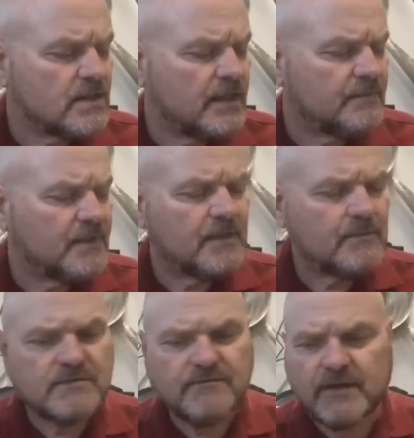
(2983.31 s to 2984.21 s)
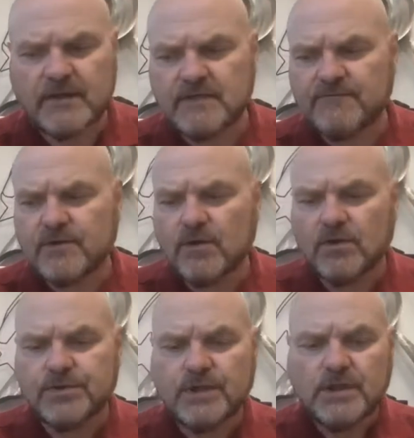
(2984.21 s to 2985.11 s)
it becomes very
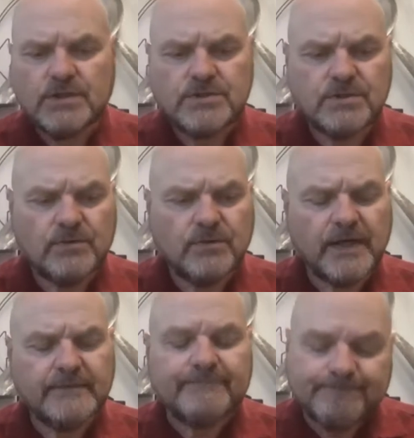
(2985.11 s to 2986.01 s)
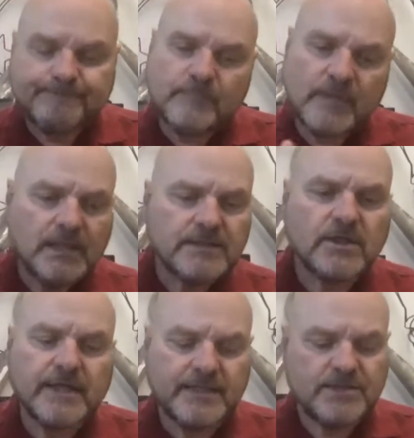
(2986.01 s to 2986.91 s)
difficult to, let's
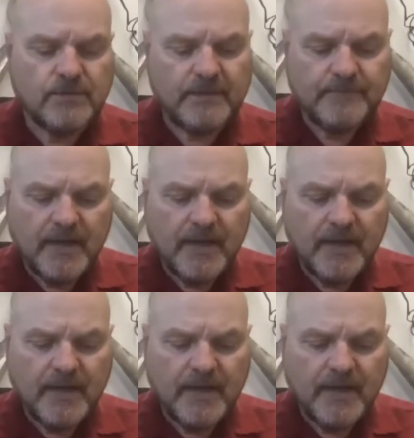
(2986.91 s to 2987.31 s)
look at it this way.